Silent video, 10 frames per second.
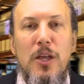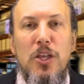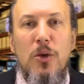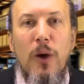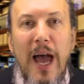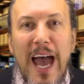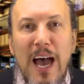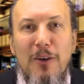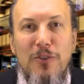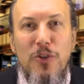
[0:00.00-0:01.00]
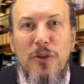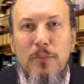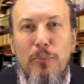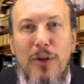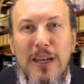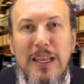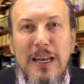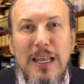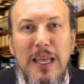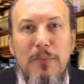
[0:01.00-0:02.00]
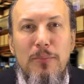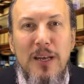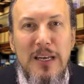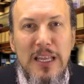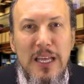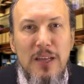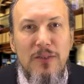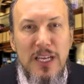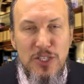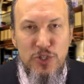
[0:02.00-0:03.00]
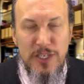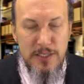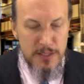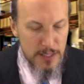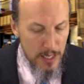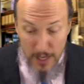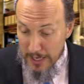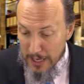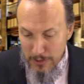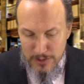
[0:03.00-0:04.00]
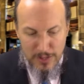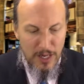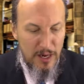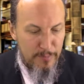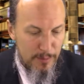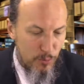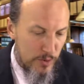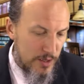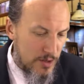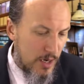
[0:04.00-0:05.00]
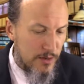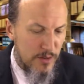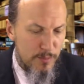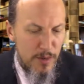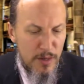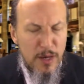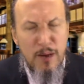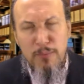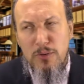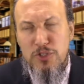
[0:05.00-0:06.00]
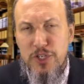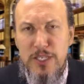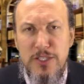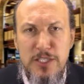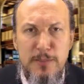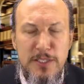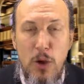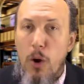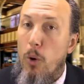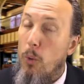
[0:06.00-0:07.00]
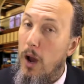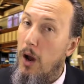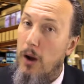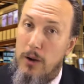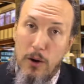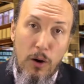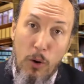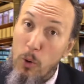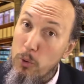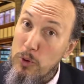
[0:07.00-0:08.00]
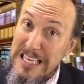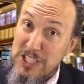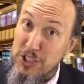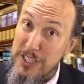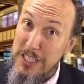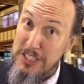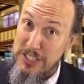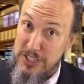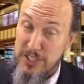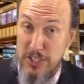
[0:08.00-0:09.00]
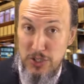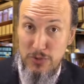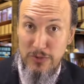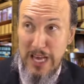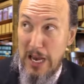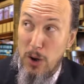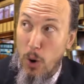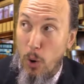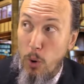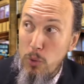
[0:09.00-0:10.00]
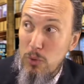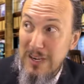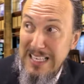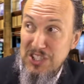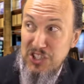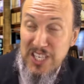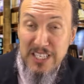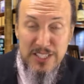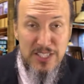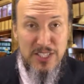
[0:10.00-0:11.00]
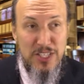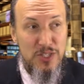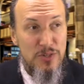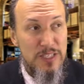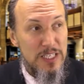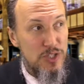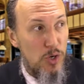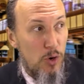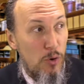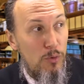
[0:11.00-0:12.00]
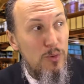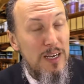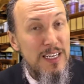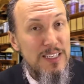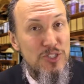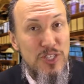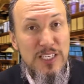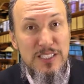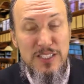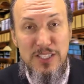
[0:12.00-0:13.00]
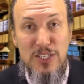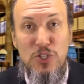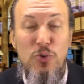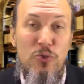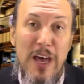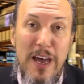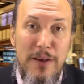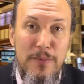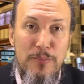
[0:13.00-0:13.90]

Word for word: You have to completely believe in Jesus. Now, there's a lot of people, when you talk to them about Jesus, they may say, well, only Jesus can do that. Only Jesus can do this. Only Jesus can do that.